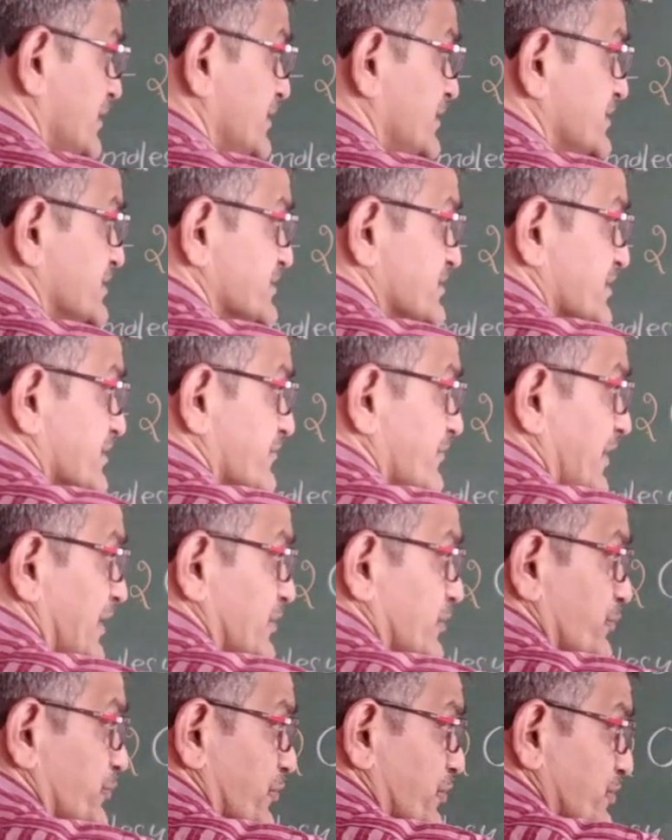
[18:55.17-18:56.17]
it is
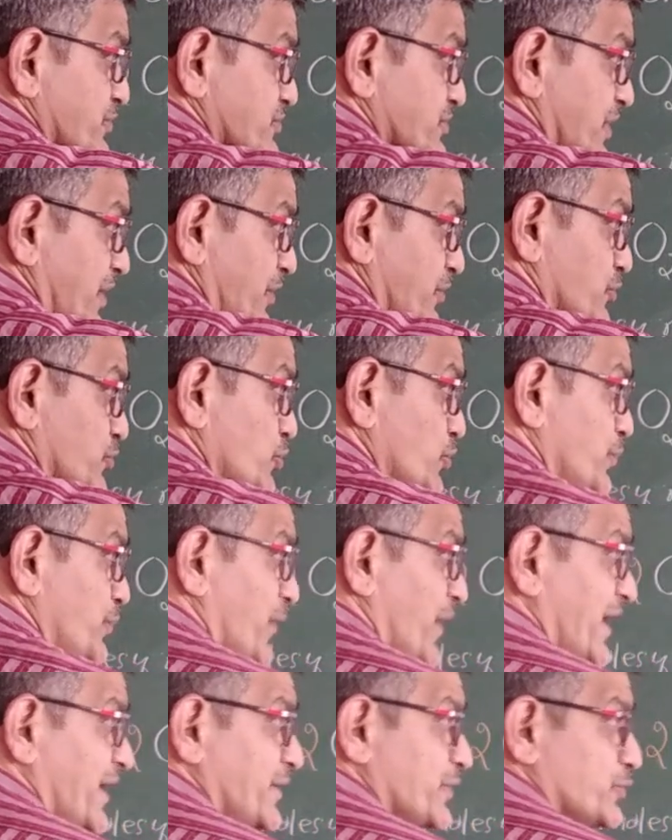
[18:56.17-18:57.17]
required to produce
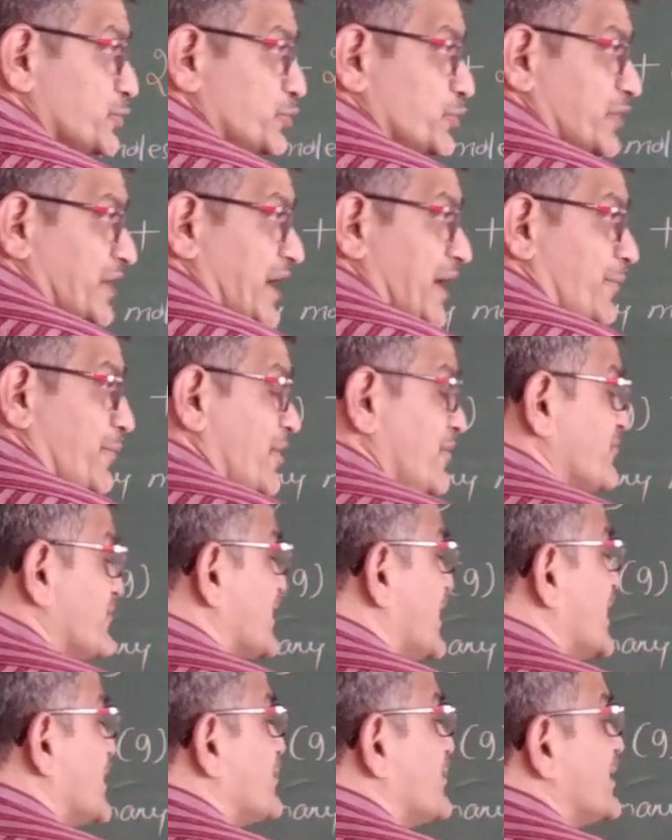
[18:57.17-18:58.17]
2.2 gram of
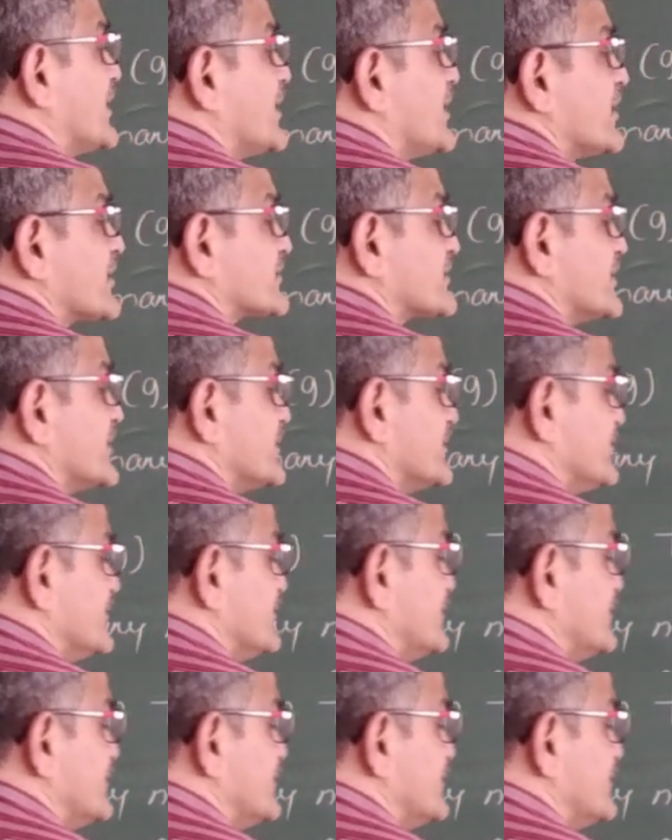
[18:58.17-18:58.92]
carbon dioxide.